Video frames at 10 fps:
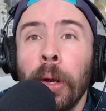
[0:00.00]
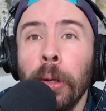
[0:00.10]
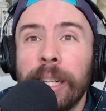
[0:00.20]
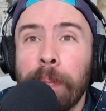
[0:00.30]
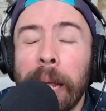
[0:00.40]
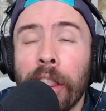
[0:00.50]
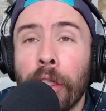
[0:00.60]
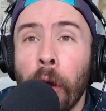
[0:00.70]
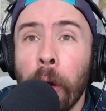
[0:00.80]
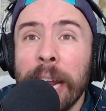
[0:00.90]
Who spent
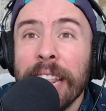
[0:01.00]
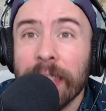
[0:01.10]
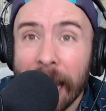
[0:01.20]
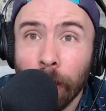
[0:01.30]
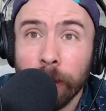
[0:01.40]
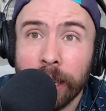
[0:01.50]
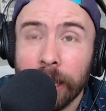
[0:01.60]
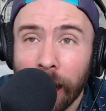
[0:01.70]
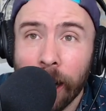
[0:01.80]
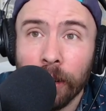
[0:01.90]

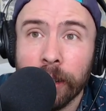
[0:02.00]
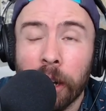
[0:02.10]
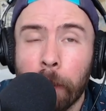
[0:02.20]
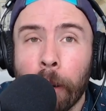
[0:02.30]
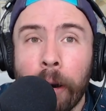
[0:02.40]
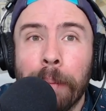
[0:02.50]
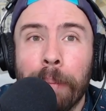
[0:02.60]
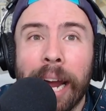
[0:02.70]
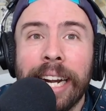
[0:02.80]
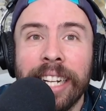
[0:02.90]
$30,000 on a party
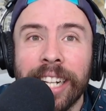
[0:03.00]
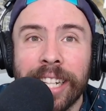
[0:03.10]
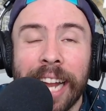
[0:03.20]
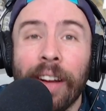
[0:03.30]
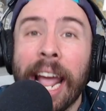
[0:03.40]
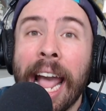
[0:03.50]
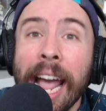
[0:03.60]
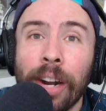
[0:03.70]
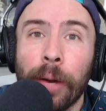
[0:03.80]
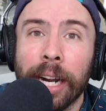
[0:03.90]
bike his town
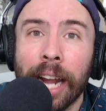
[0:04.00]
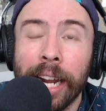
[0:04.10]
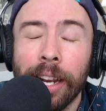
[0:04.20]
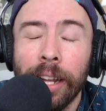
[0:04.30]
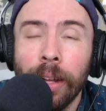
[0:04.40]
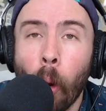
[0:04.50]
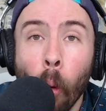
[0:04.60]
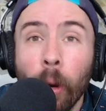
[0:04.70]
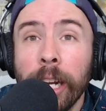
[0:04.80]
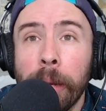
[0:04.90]
had greenlighted,
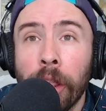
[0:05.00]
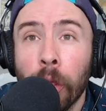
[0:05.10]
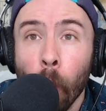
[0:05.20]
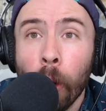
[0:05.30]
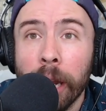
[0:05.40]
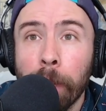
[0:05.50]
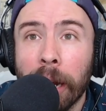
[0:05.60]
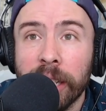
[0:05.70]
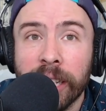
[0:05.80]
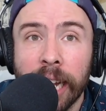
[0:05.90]
only to be thwarted
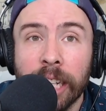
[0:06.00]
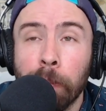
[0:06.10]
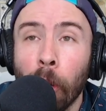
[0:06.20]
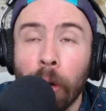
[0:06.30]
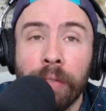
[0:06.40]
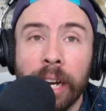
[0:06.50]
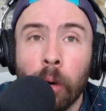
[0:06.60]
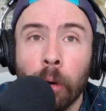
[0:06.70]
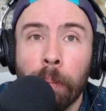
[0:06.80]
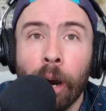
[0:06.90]
by the state's motor
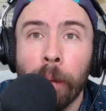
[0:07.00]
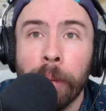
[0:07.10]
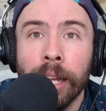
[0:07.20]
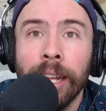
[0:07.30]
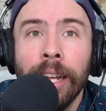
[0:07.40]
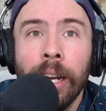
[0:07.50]
vehicle department.